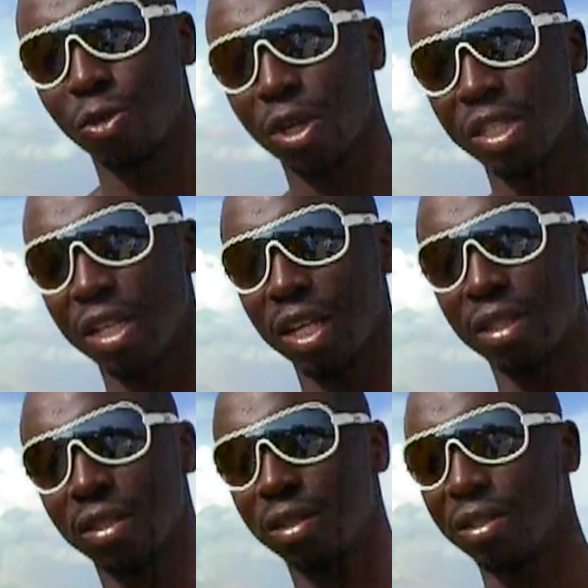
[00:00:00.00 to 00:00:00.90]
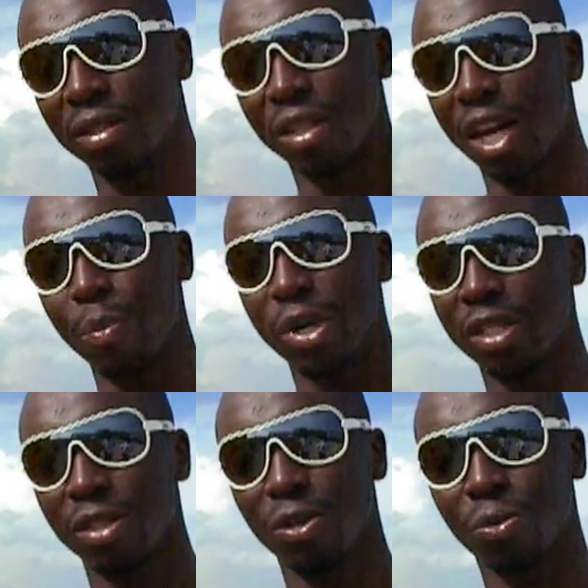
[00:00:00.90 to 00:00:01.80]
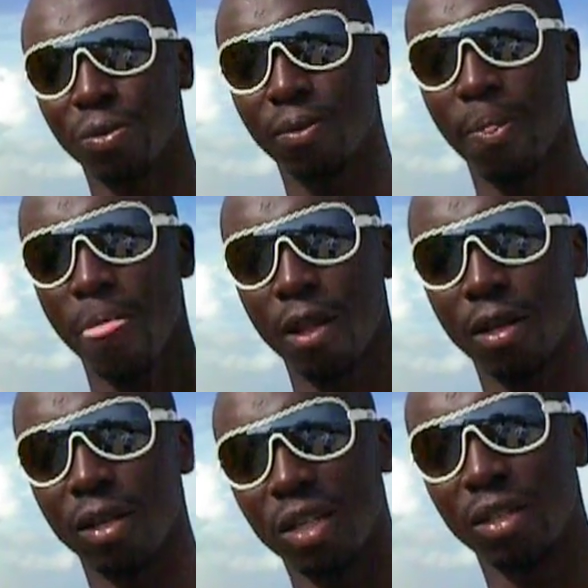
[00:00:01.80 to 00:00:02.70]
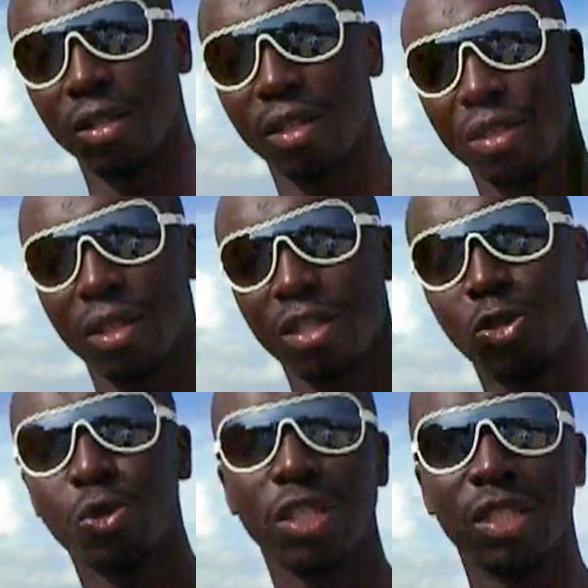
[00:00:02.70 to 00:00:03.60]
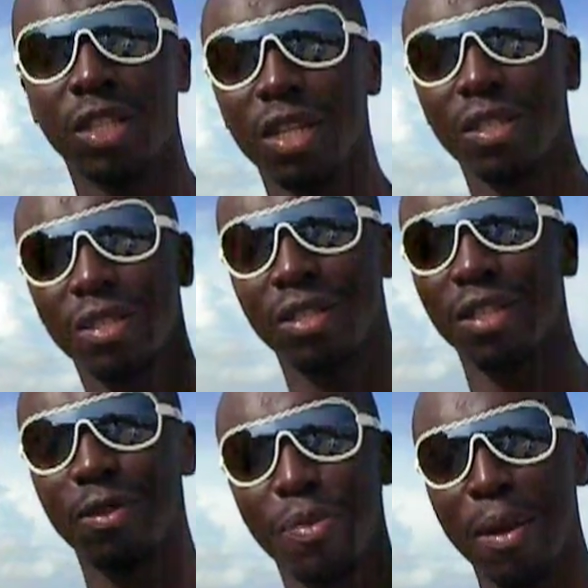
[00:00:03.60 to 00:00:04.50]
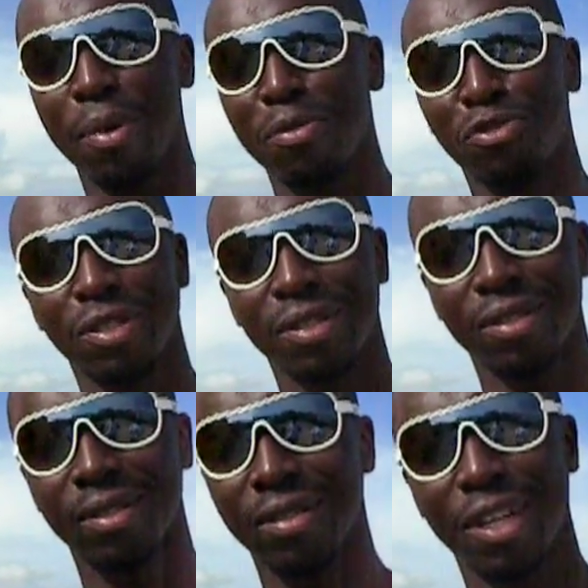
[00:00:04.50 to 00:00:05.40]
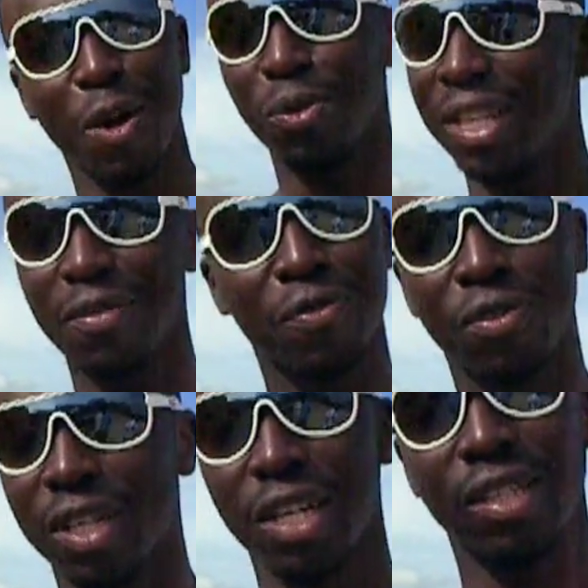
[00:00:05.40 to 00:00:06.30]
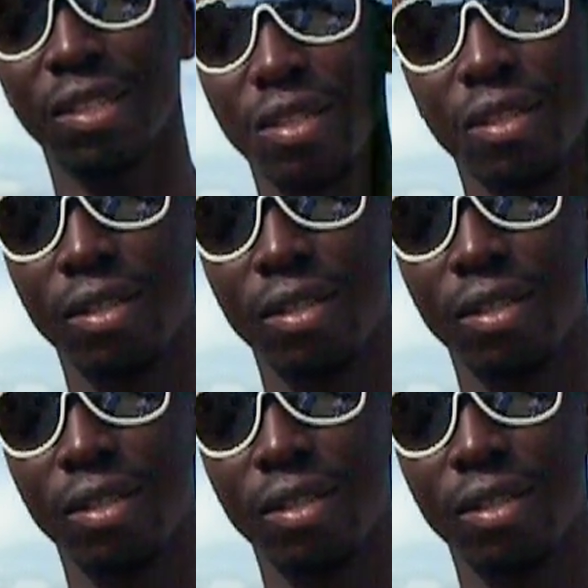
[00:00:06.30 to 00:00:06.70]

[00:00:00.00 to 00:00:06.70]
So that's like 9 months ago. And to this day, it's still in my memory. I will never forget it.